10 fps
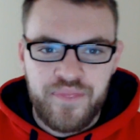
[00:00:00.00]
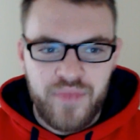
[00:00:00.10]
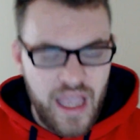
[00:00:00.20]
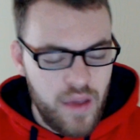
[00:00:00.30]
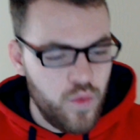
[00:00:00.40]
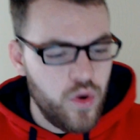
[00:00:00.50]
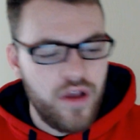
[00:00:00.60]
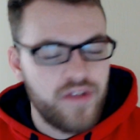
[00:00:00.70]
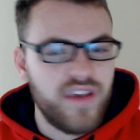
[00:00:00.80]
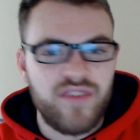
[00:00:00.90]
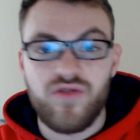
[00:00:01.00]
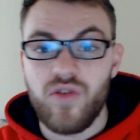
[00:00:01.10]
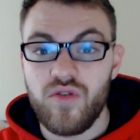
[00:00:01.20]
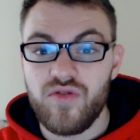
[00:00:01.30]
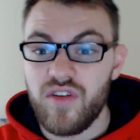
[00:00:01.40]
it was as
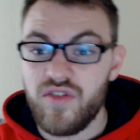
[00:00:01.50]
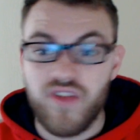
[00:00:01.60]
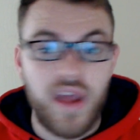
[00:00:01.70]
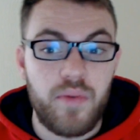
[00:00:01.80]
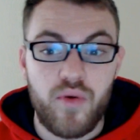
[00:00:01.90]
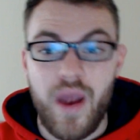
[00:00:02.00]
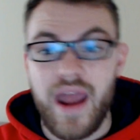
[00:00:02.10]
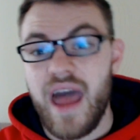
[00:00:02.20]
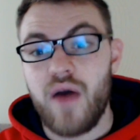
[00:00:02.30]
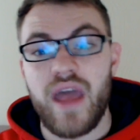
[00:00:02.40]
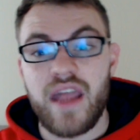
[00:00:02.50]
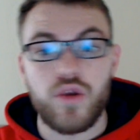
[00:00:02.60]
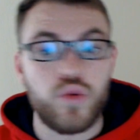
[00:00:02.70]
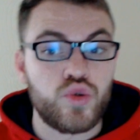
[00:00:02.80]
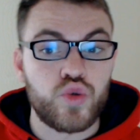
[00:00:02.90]
soon as the sniper ran out and
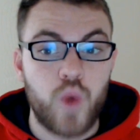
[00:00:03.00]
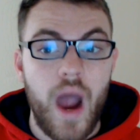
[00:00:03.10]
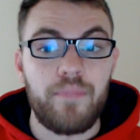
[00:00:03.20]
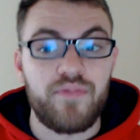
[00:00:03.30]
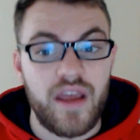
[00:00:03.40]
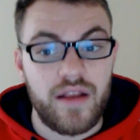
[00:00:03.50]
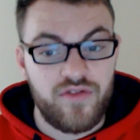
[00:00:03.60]
you dropped it.